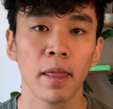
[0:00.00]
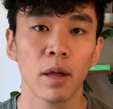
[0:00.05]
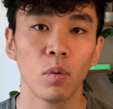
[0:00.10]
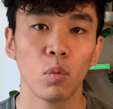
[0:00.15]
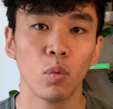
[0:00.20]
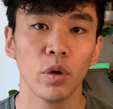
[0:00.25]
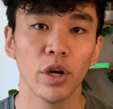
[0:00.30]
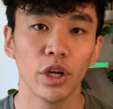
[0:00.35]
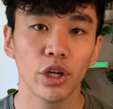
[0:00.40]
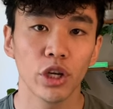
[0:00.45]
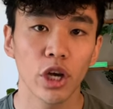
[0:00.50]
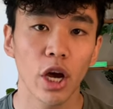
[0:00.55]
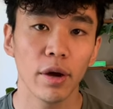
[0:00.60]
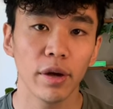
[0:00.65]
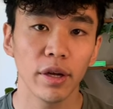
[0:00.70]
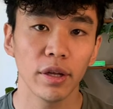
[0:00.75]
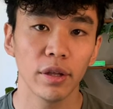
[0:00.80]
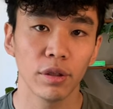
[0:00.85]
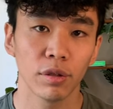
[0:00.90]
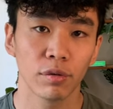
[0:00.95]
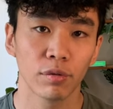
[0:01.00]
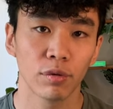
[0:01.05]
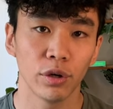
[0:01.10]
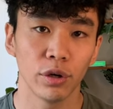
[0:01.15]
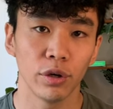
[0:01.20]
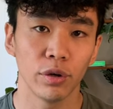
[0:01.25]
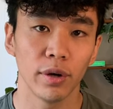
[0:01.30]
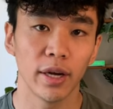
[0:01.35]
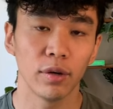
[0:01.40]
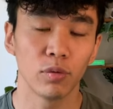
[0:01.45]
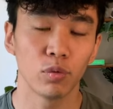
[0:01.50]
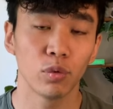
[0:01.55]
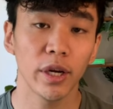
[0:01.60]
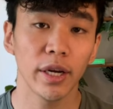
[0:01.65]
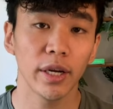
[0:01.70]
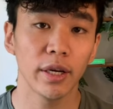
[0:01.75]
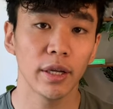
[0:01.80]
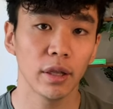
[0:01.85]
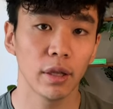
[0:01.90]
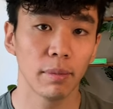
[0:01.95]
When you're going through and
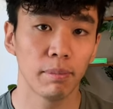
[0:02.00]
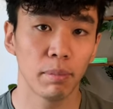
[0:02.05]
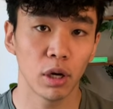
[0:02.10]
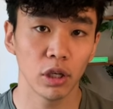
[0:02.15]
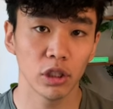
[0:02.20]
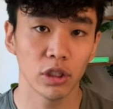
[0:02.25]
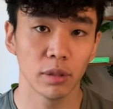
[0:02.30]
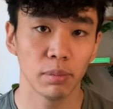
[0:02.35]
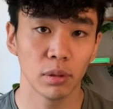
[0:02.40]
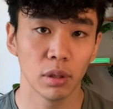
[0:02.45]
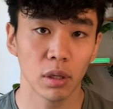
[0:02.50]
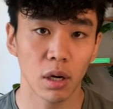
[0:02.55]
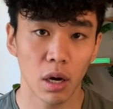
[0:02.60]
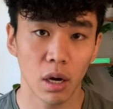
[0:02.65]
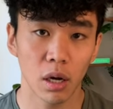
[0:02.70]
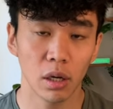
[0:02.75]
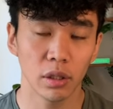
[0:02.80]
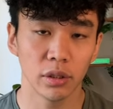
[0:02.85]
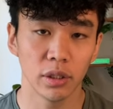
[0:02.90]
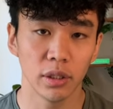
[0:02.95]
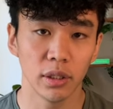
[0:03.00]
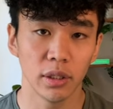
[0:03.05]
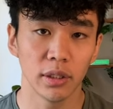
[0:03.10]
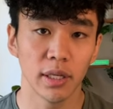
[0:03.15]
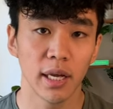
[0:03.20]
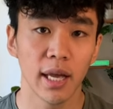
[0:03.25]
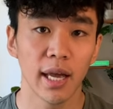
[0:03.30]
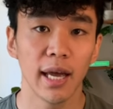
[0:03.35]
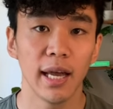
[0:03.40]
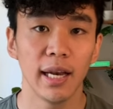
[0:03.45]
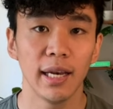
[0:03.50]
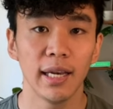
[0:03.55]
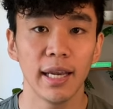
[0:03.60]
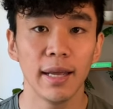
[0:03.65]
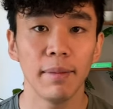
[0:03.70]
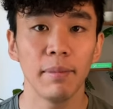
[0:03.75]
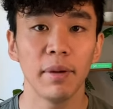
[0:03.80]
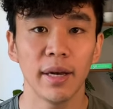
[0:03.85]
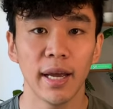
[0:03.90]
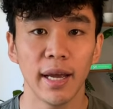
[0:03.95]
reading the possible answers,
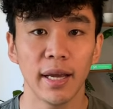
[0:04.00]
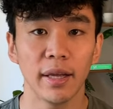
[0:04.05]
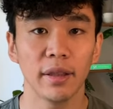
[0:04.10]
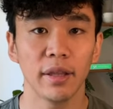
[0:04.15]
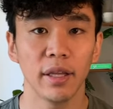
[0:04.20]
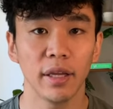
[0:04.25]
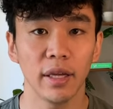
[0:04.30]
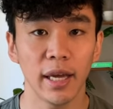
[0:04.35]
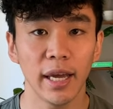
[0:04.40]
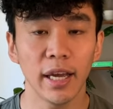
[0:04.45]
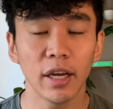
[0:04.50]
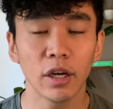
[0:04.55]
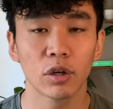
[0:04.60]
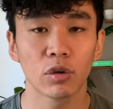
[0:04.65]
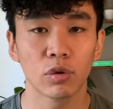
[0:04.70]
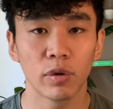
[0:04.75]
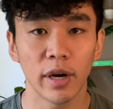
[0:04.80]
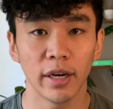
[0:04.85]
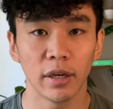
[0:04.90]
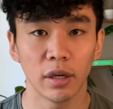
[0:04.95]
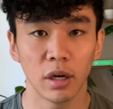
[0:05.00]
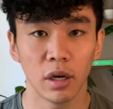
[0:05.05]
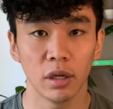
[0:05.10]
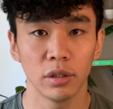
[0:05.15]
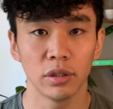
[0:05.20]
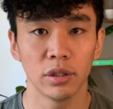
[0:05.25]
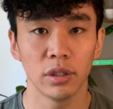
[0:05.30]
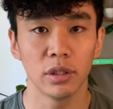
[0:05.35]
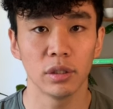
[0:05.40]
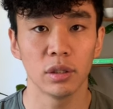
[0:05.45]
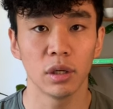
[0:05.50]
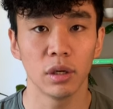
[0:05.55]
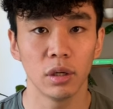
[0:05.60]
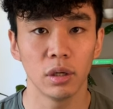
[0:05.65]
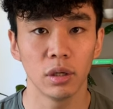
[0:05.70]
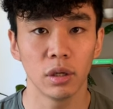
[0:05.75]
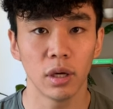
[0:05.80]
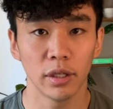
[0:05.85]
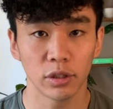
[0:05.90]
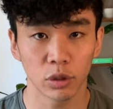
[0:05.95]
eliminate the incorrect answers
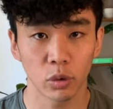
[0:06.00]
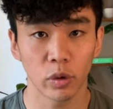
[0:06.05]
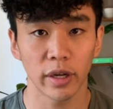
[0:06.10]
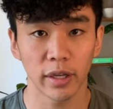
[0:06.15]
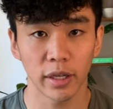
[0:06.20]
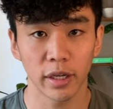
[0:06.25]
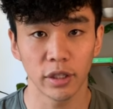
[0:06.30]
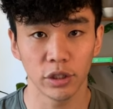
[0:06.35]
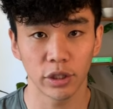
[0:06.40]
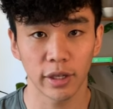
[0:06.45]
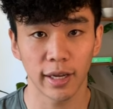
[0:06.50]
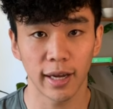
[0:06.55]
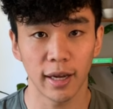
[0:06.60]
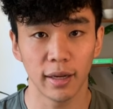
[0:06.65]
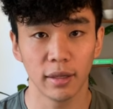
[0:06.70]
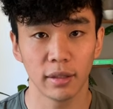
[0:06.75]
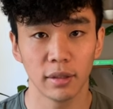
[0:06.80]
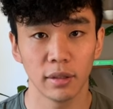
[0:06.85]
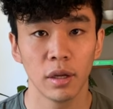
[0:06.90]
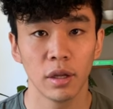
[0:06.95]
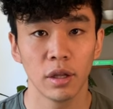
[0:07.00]
as quickly as you can.